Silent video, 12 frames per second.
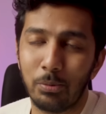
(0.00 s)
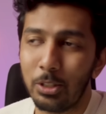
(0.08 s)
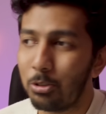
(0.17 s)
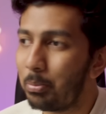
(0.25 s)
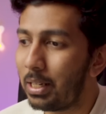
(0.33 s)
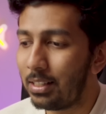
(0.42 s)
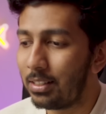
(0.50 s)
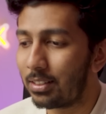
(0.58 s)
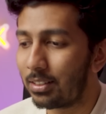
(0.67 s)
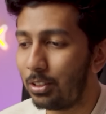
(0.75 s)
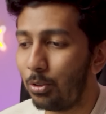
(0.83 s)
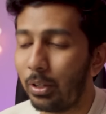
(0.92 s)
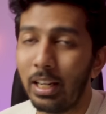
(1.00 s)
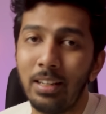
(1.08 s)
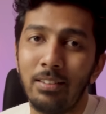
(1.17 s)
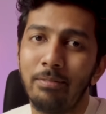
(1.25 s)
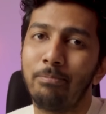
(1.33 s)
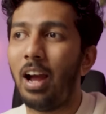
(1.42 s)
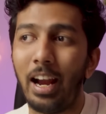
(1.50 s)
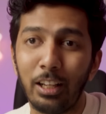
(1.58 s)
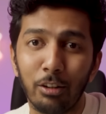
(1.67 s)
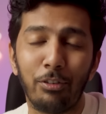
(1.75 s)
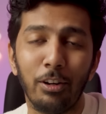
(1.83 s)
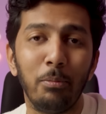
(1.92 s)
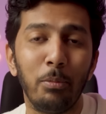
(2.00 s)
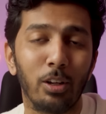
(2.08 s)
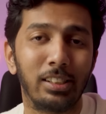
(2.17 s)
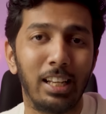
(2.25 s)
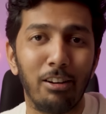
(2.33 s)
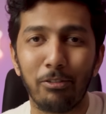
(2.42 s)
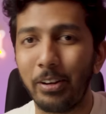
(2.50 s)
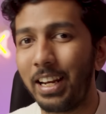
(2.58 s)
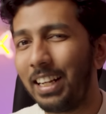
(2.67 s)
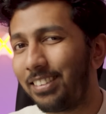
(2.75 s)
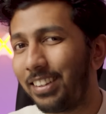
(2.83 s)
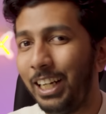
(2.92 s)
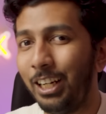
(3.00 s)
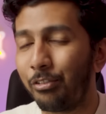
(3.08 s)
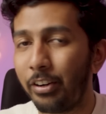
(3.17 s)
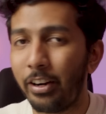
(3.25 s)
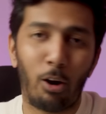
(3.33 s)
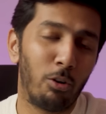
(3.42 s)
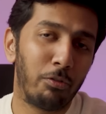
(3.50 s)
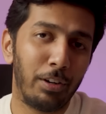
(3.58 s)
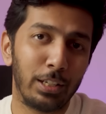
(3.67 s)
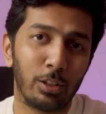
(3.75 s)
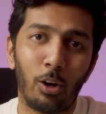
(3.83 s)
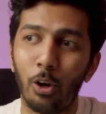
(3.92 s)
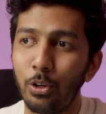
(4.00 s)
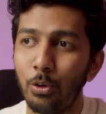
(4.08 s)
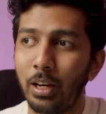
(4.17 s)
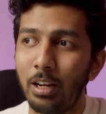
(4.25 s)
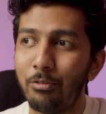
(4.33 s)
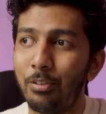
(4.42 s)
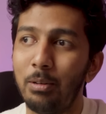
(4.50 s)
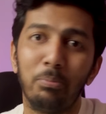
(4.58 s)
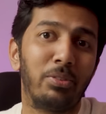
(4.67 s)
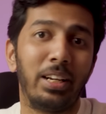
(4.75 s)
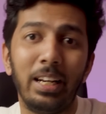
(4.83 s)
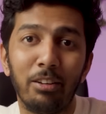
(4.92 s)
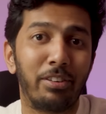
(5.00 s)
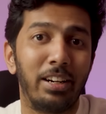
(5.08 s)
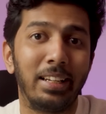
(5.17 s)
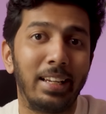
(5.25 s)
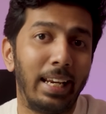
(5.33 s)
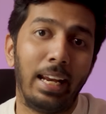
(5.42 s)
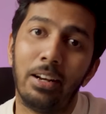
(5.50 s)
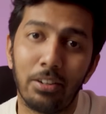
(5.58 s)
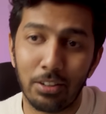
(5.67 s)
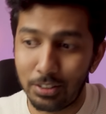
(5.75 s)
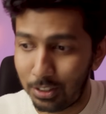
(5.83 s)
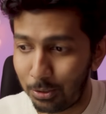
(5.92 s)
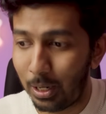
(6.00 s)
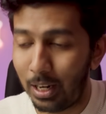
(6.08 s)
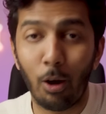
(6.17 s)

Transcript: which means you can either film yourself wearing three different outfits or you can film three different creators as well,